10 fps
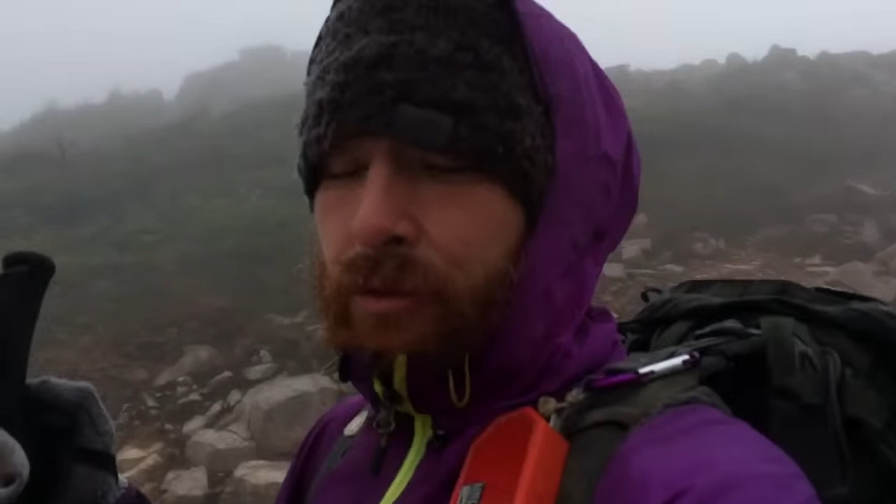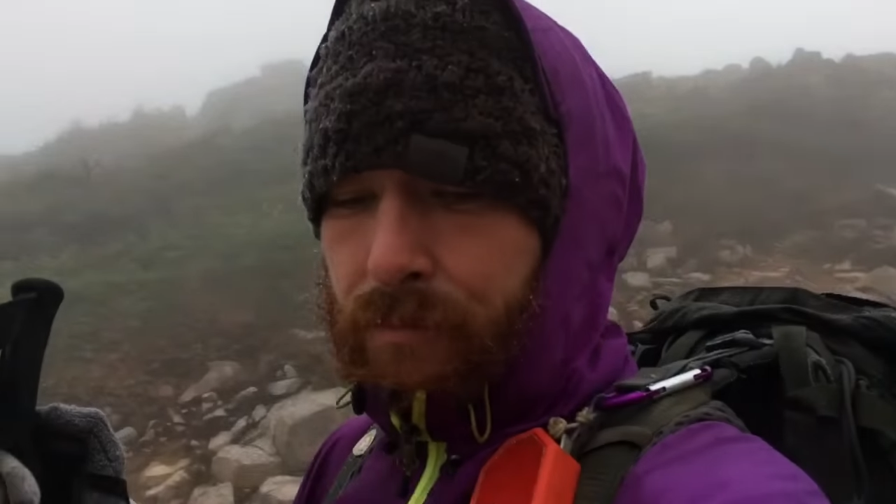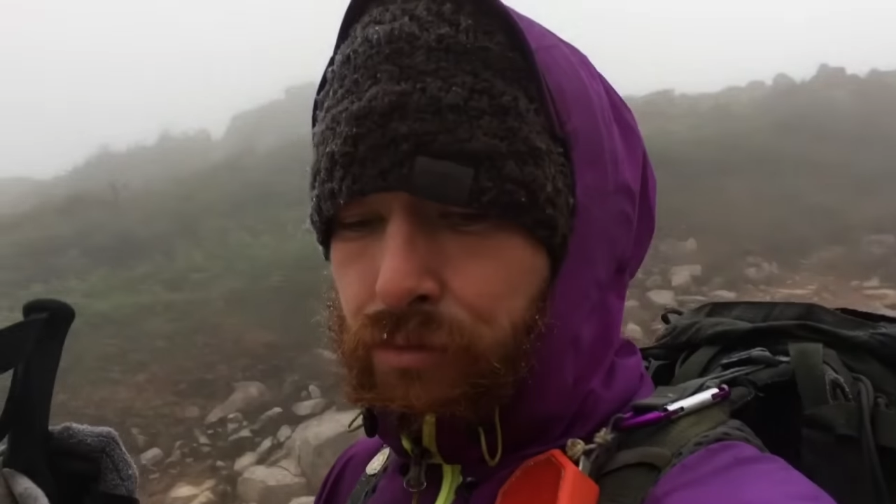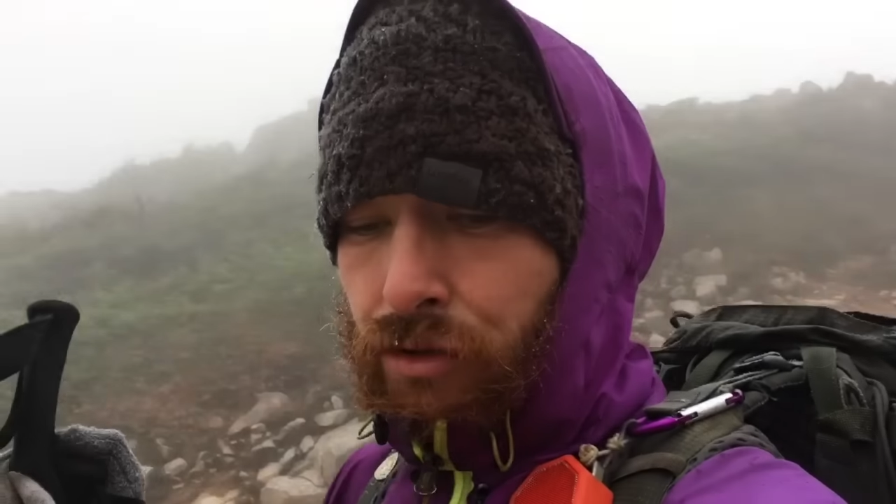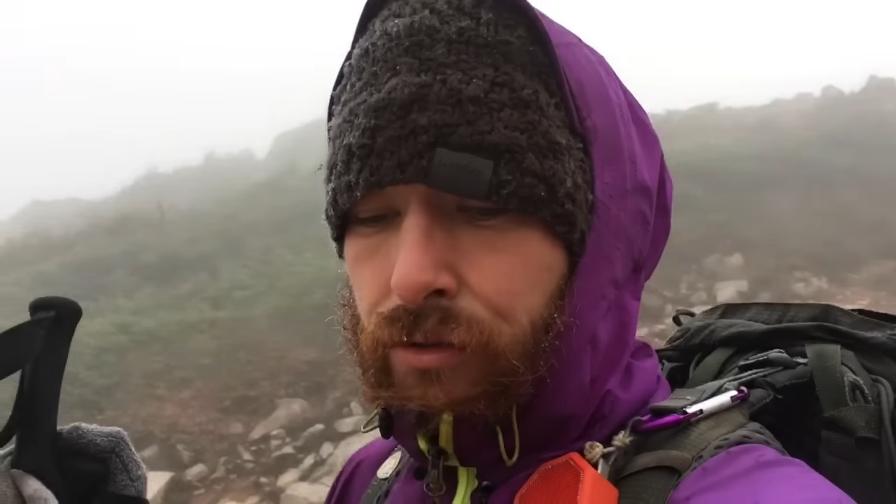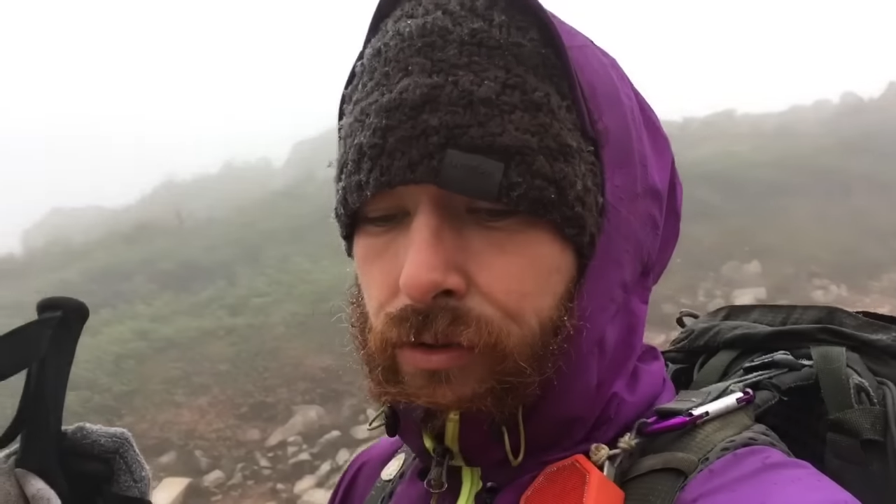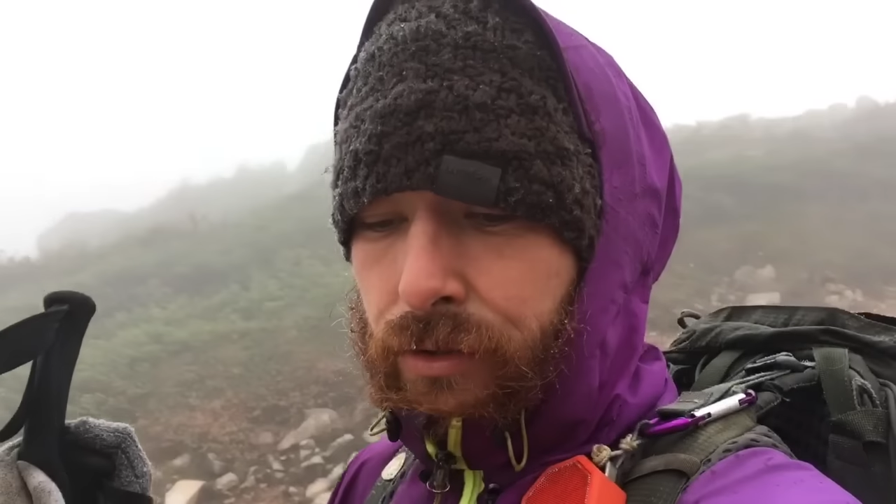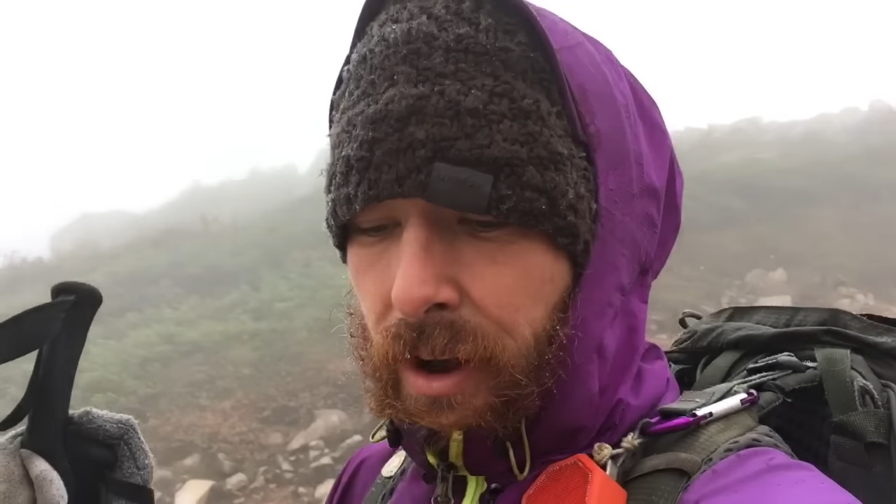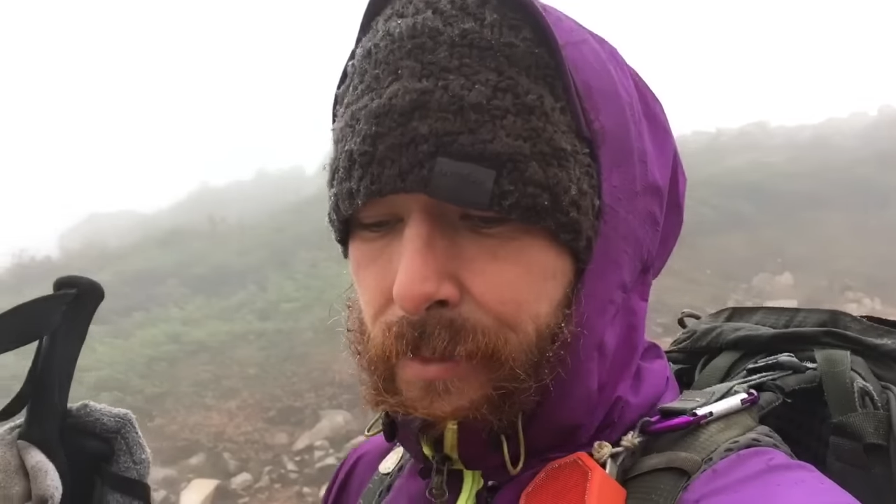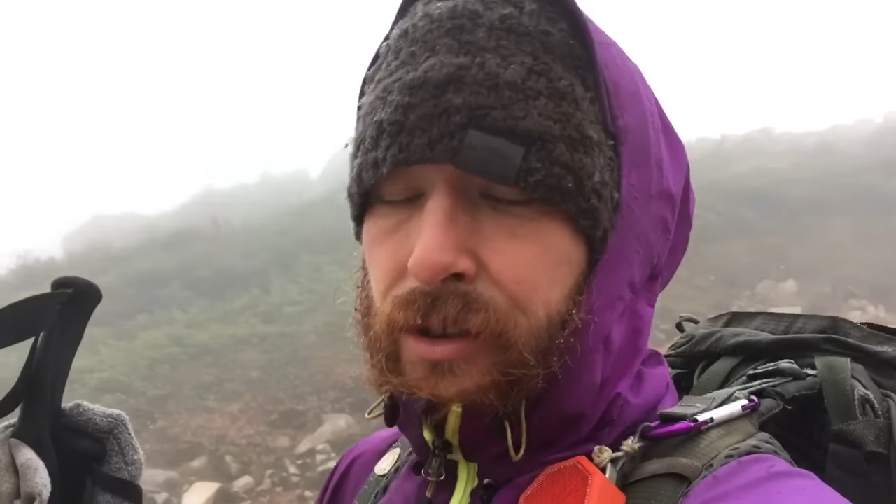was brutal
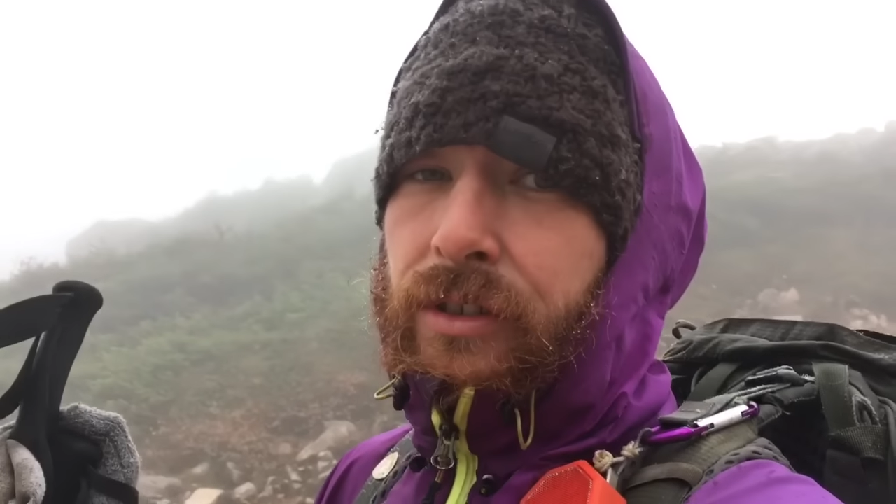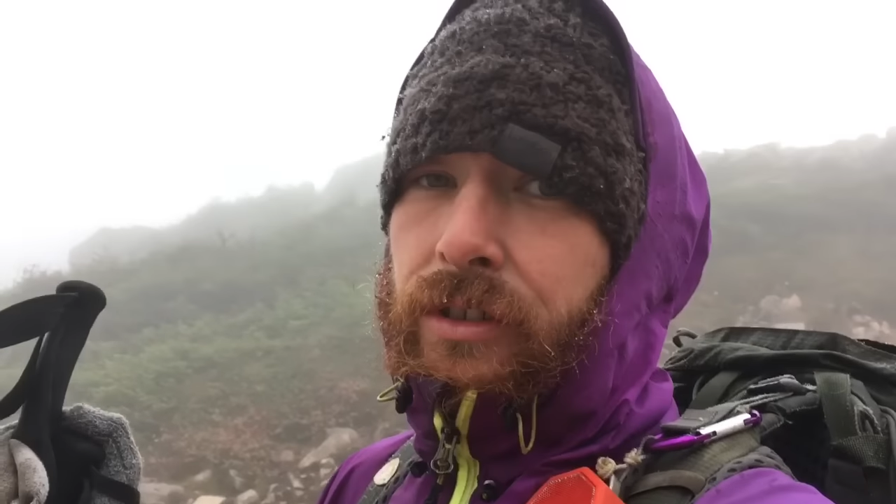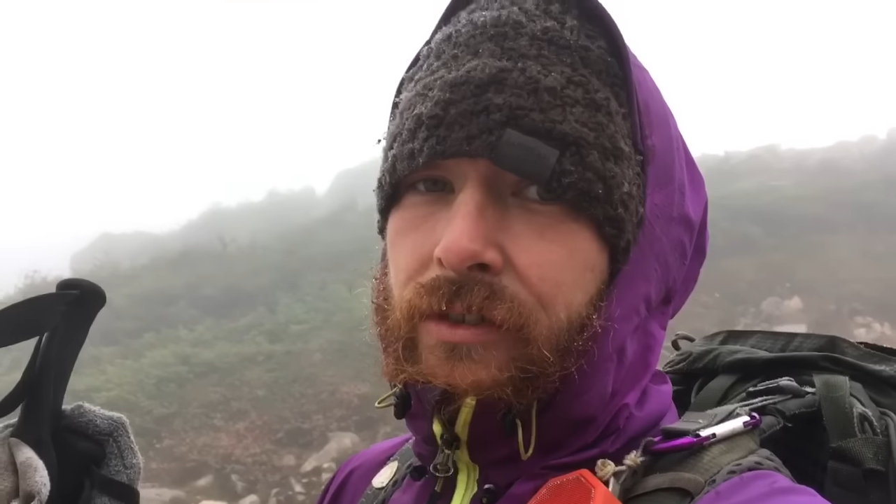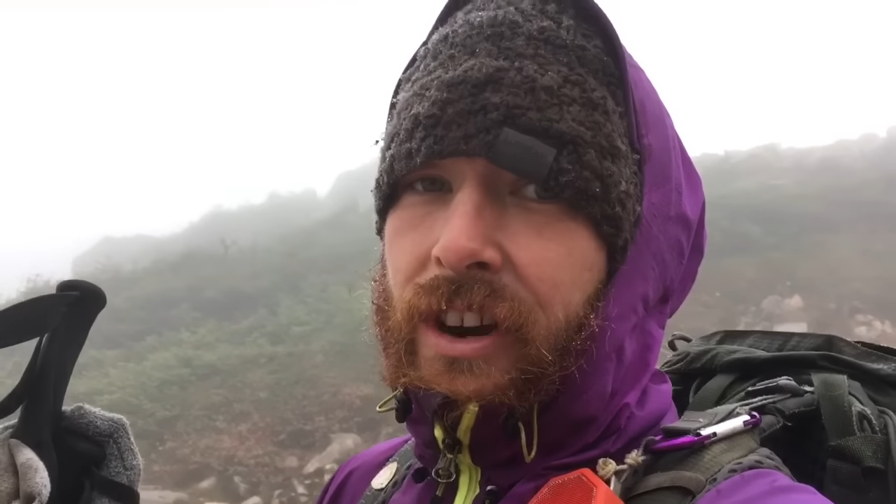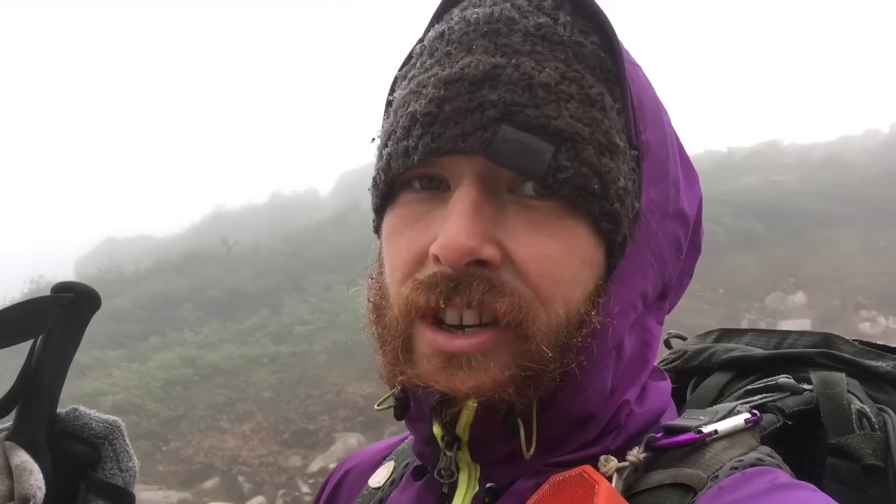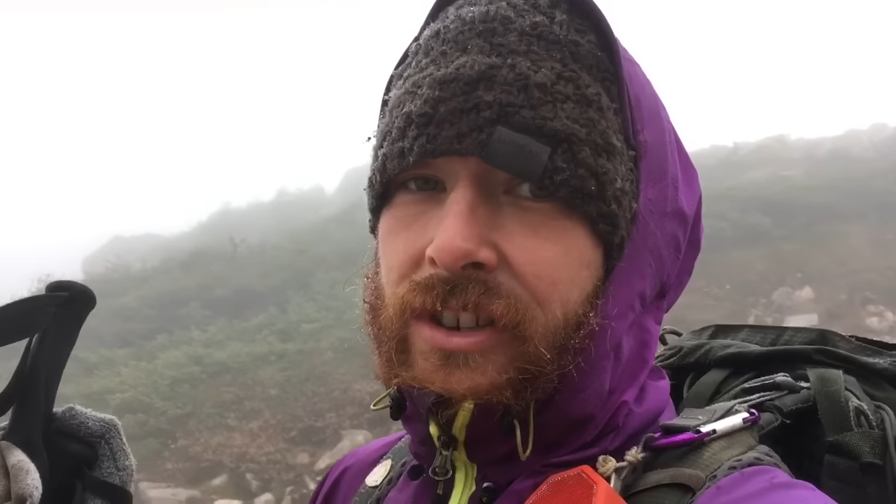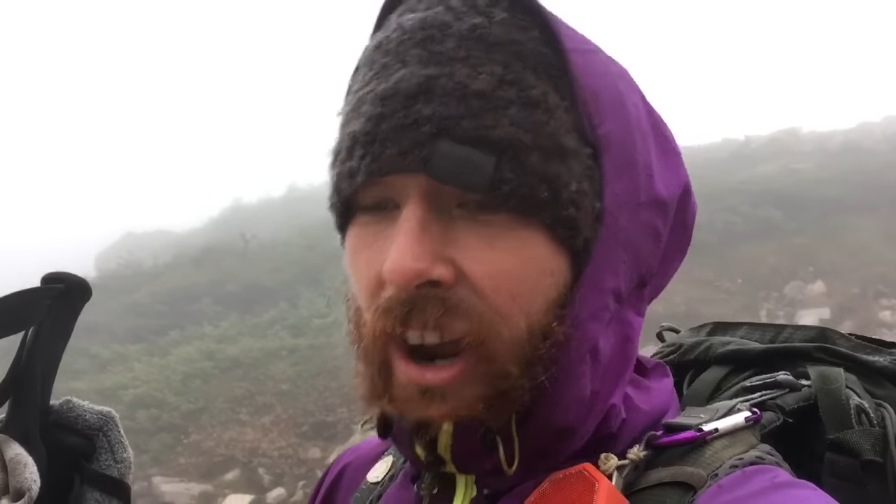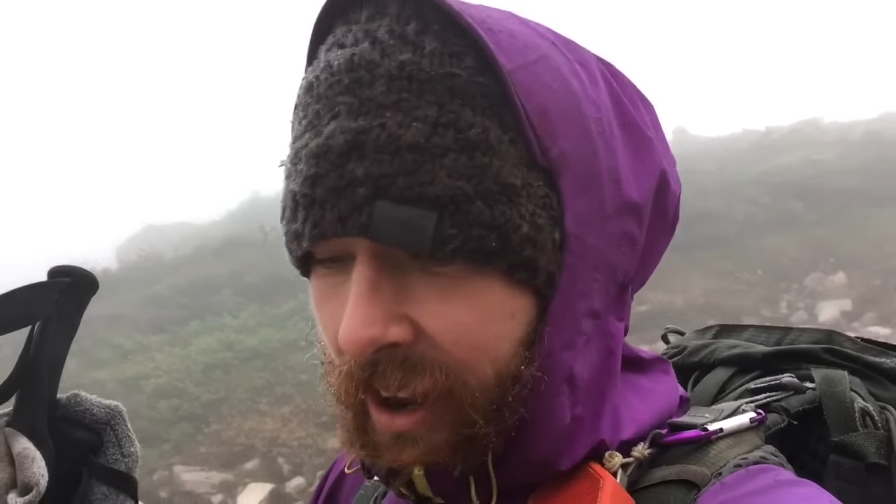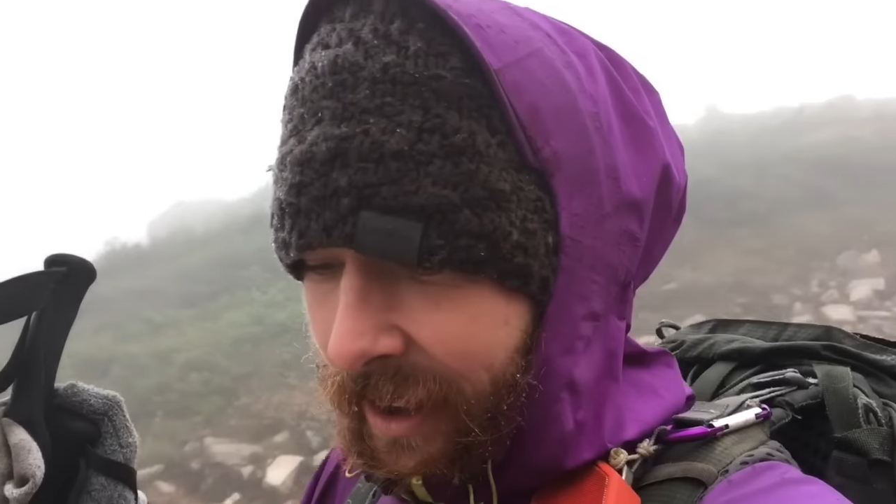coming along the ridge.